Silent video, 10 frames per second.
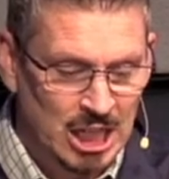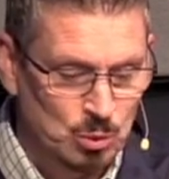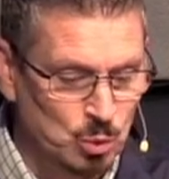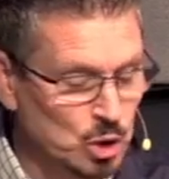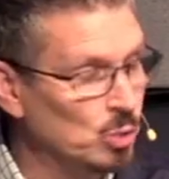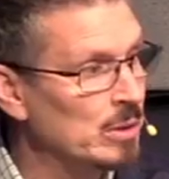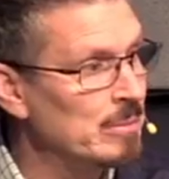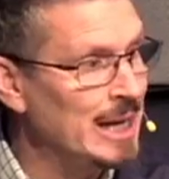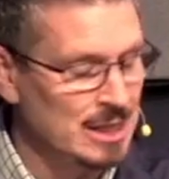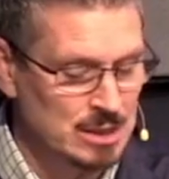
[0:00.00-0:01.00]
it will
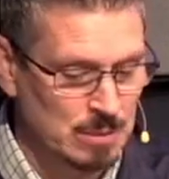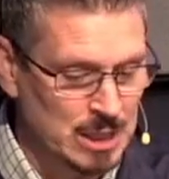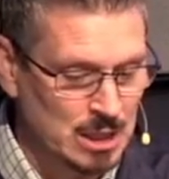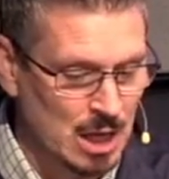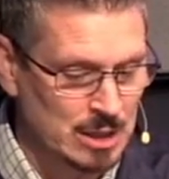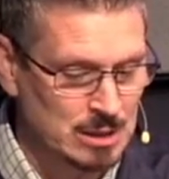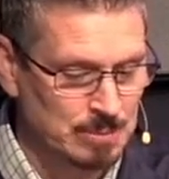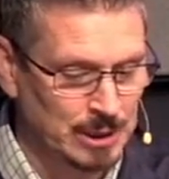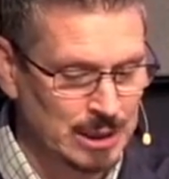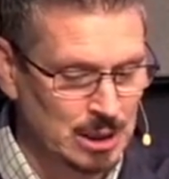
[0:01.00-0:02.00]
remain to be
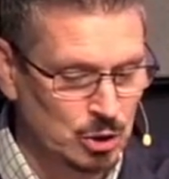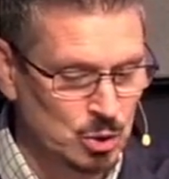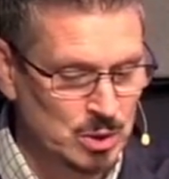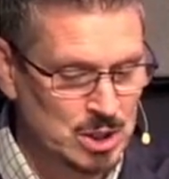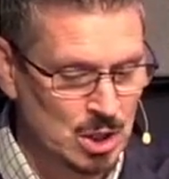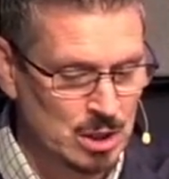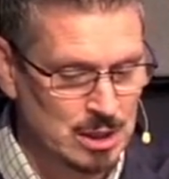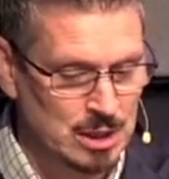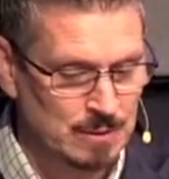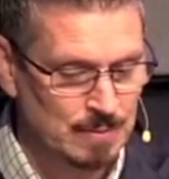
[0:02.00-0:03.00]
contemplated through
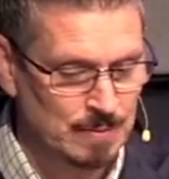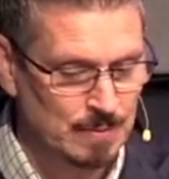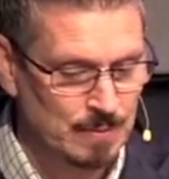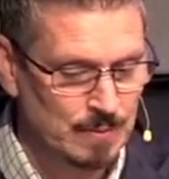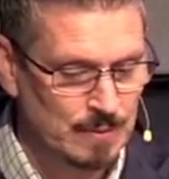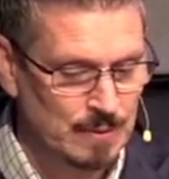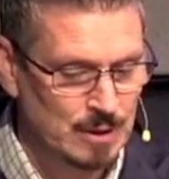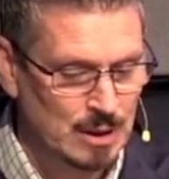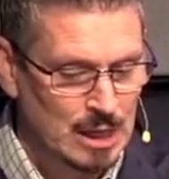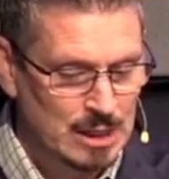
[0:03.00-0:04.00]
eternity.
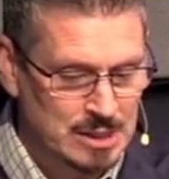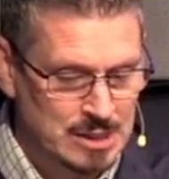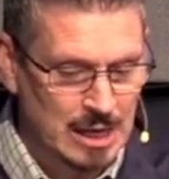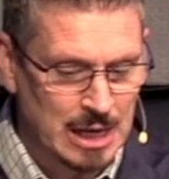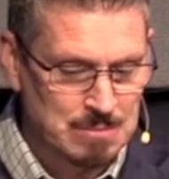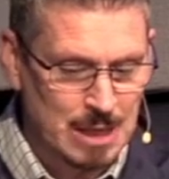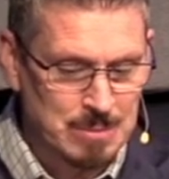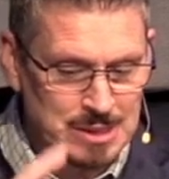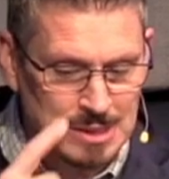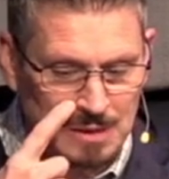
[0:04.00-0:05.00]
The same
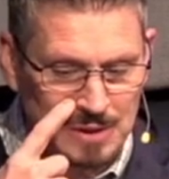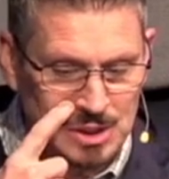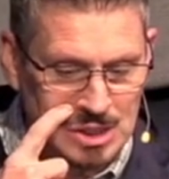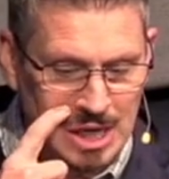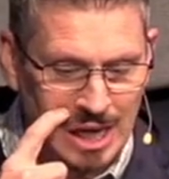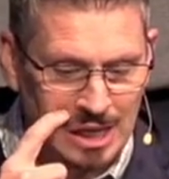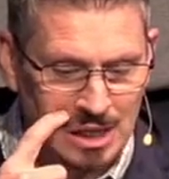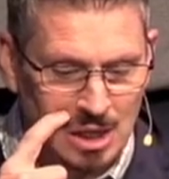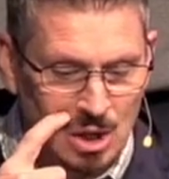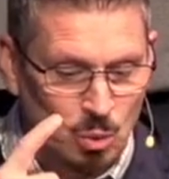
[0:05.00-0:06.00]
may be said of each
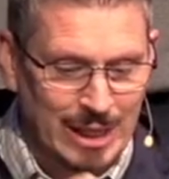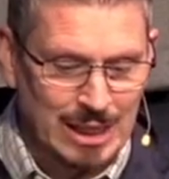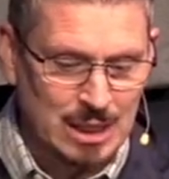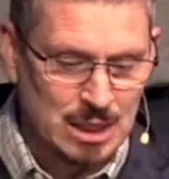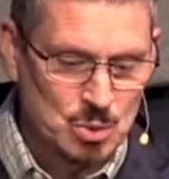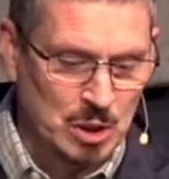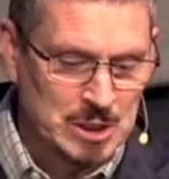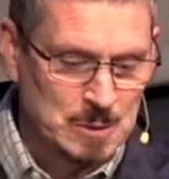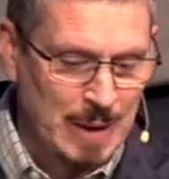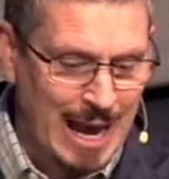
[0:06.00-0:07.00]
day. When it is
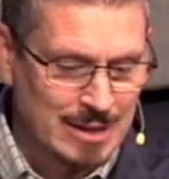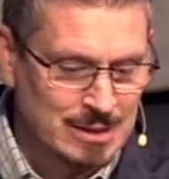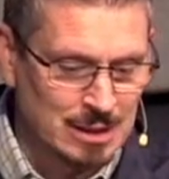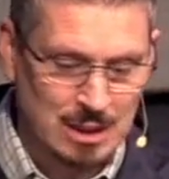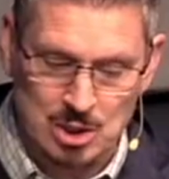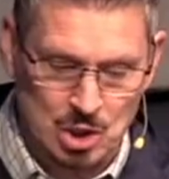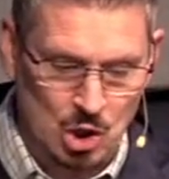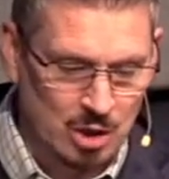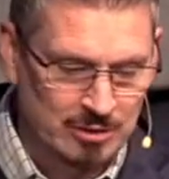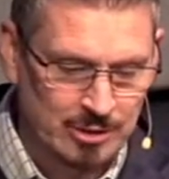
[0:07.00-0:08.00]
once past, it is
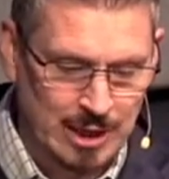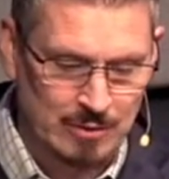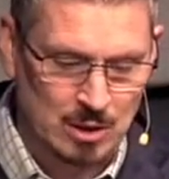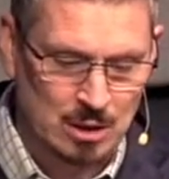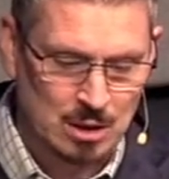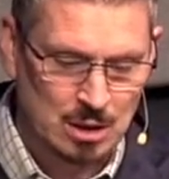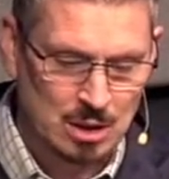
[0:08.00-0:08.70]
gone forever.